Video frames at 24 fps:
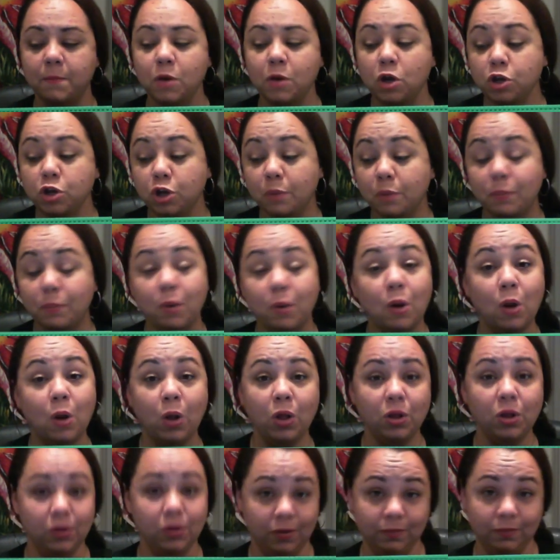your
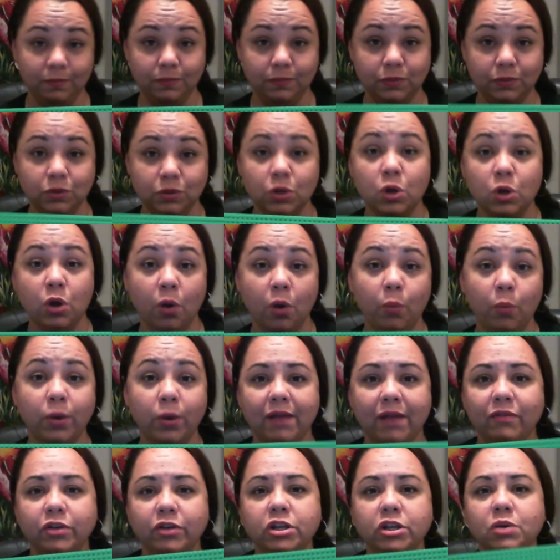palms,
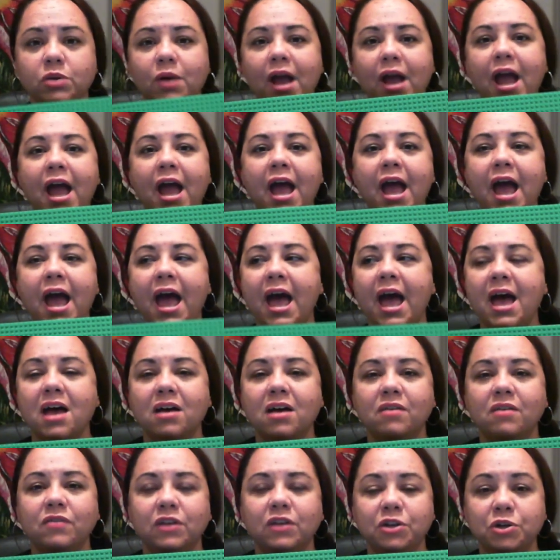whatever you
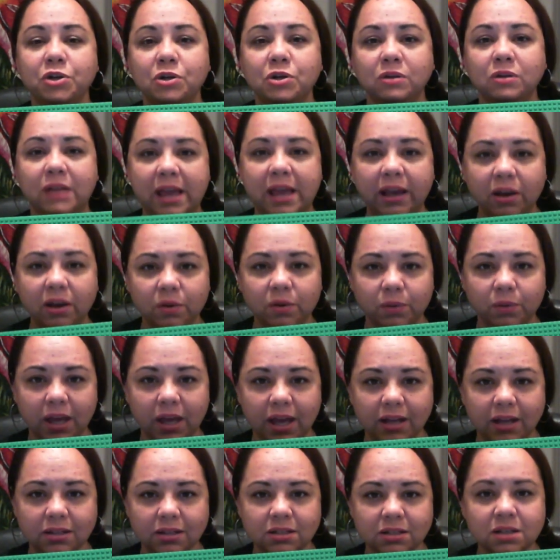have in your Lego
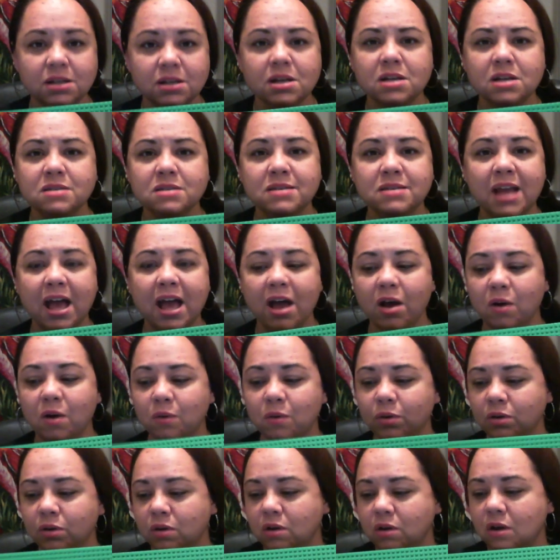kit.
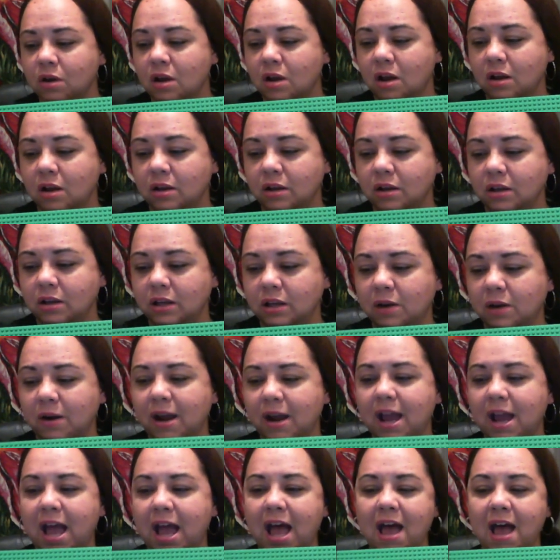Now, here I
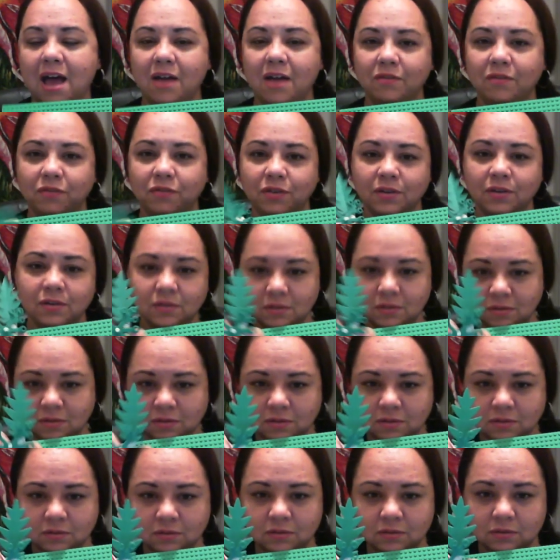have
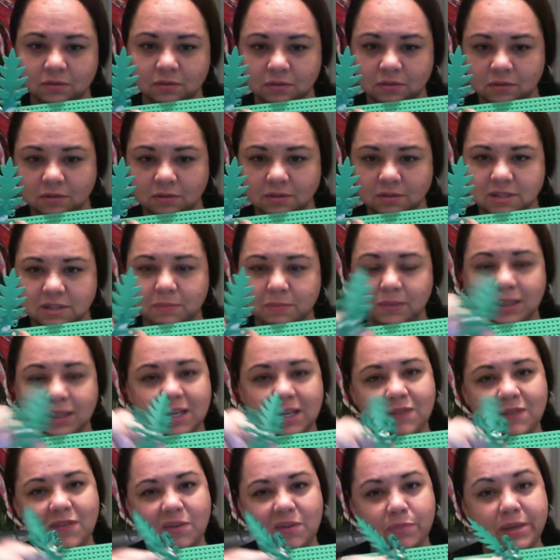some
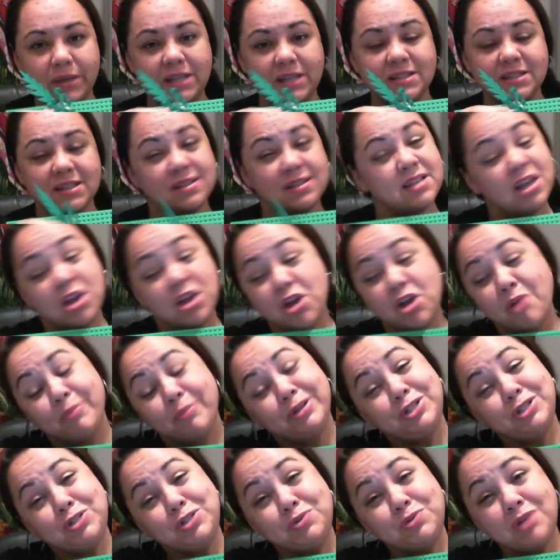leafy pieces,
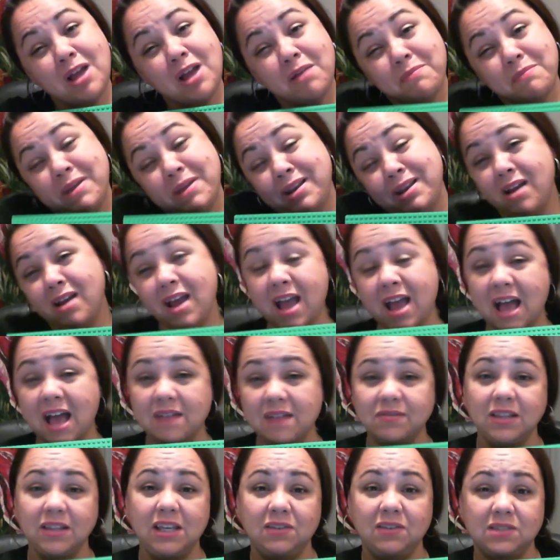but you might not have
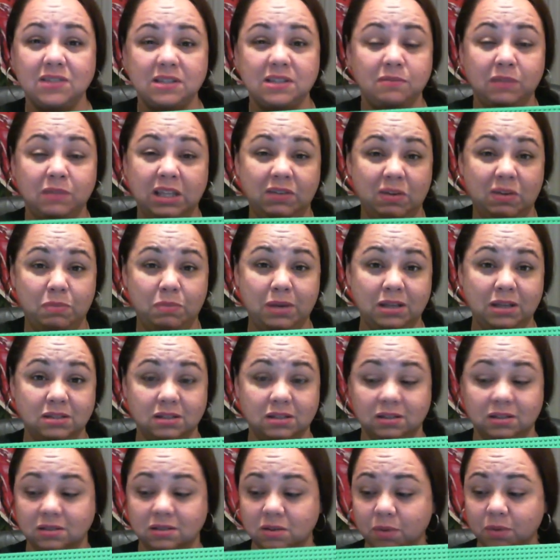leafy
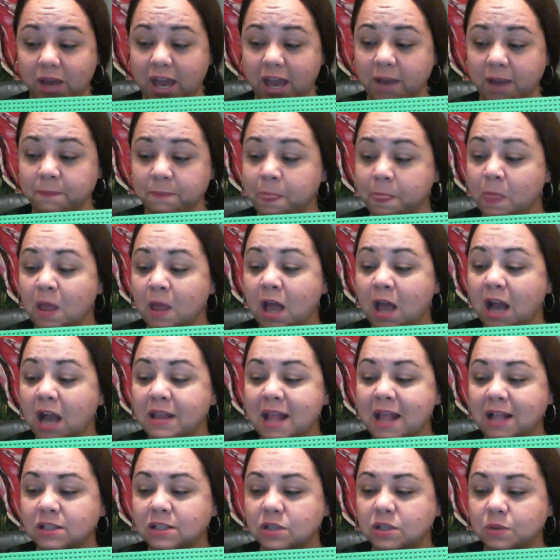pieces, okay? And
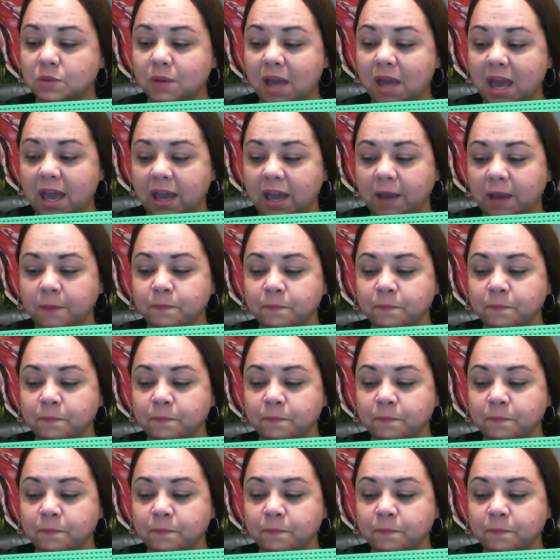that's okay.